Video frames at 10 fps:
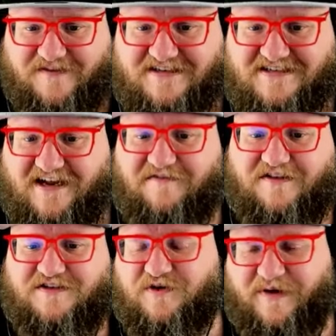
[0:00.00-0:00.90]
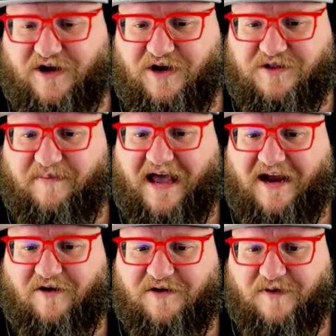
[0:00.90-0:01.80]
of the stuff that's going on in the
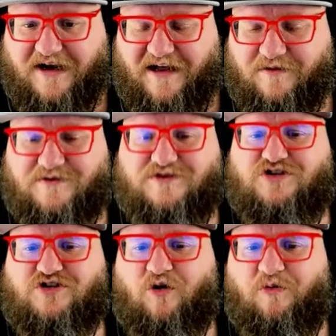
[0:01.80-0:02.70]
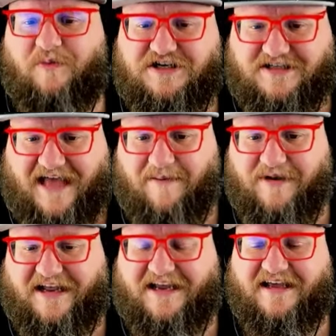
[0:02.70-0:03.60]
background right now. There's so much
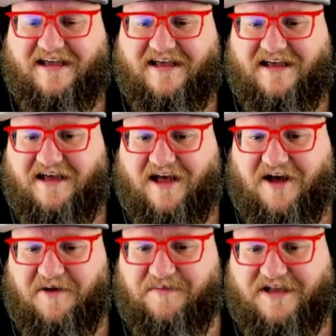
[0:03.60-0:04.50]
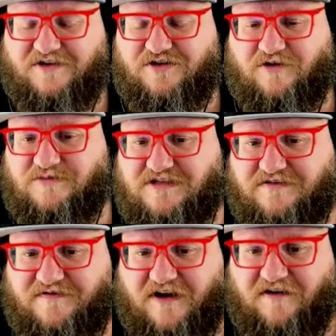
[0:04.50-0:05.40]
happening in terms
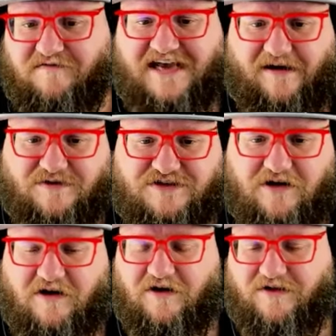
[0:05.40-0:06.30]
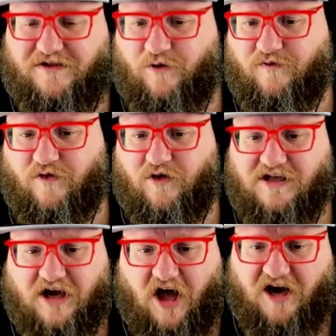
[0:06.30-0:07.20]
of Townstar and the overall
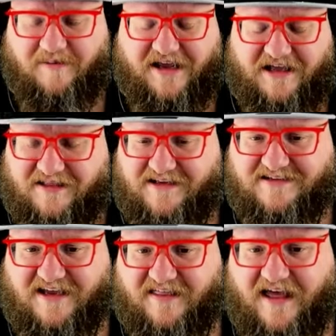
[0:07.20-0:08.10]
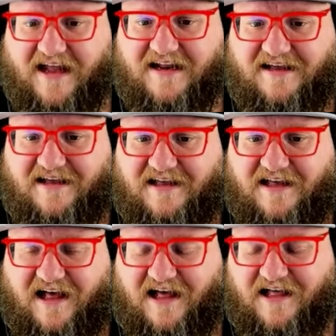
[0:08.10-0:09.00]
economy and things like that,
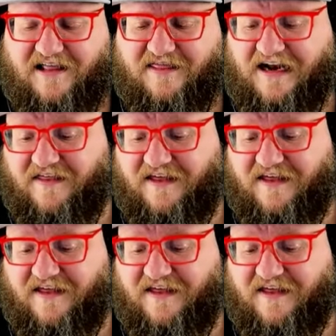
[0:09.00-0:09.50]
that I